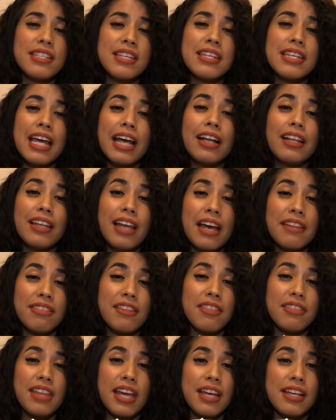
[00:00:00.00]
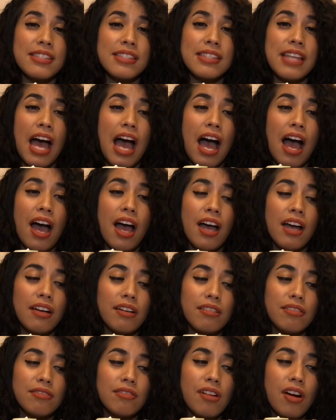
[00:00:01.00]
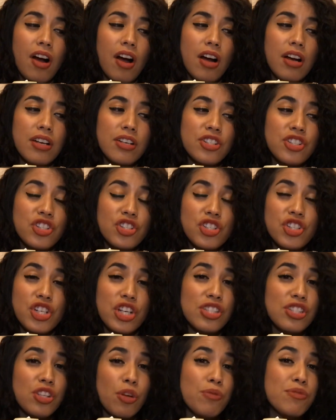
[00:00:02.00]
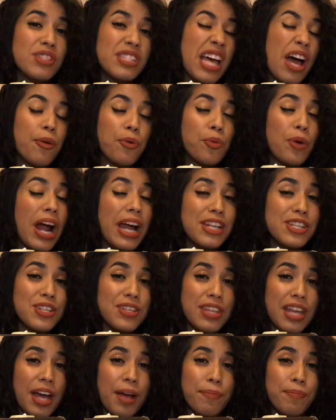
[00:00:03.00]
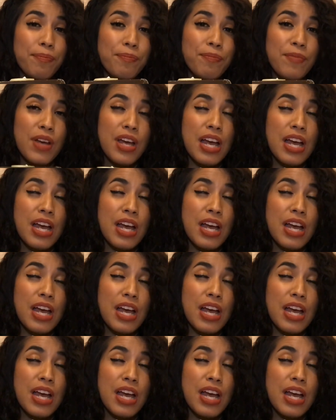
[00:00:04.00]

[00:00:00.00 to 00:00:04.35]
to neglect the things that just don't sound right to them.